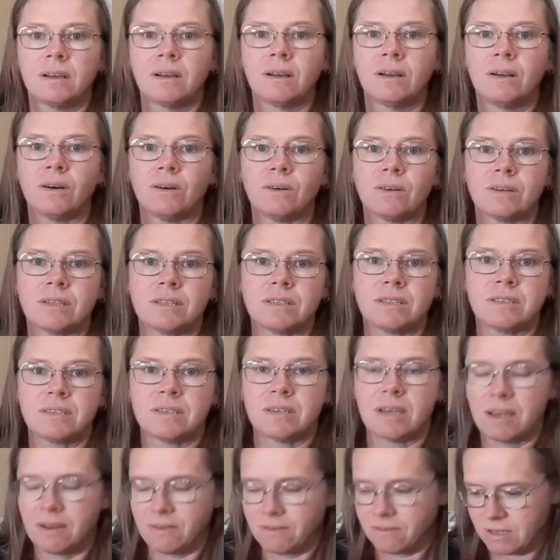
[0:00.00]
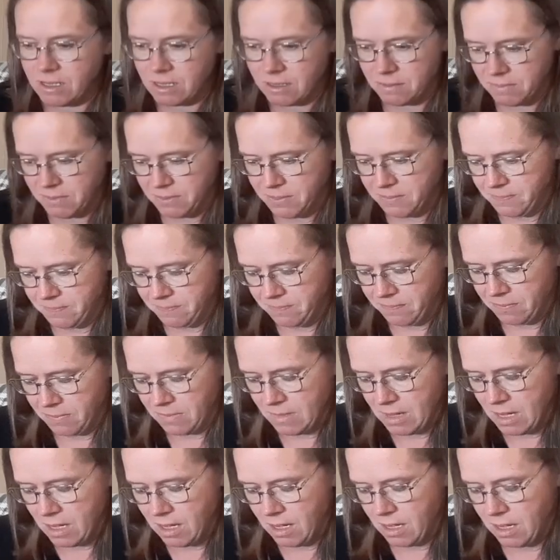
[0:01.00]
got saved up,
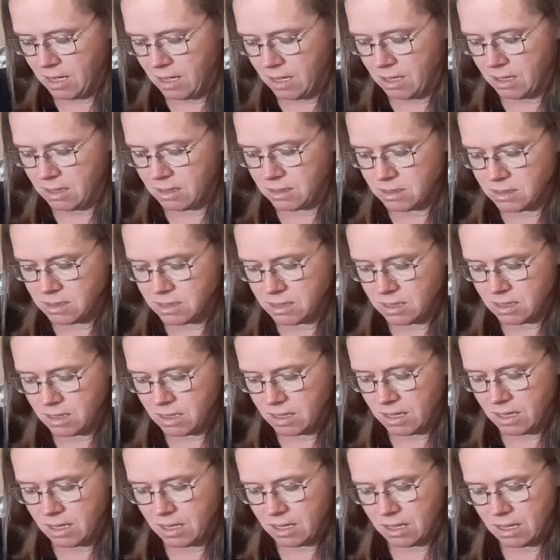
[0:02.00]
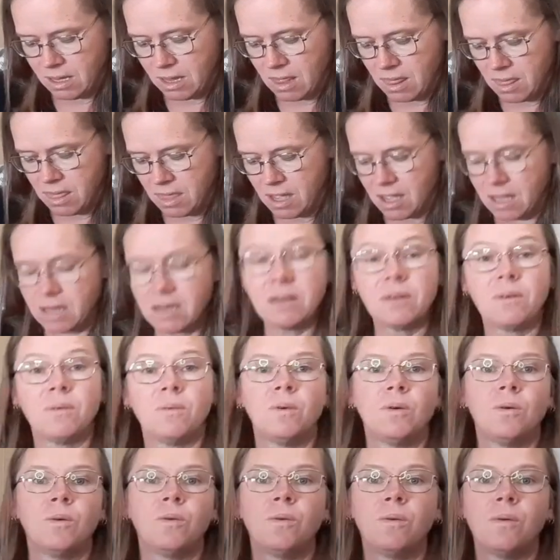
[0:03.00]
and that
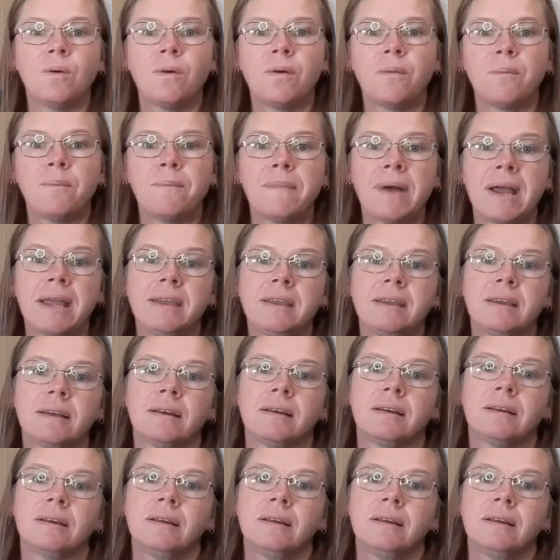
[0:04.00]
will make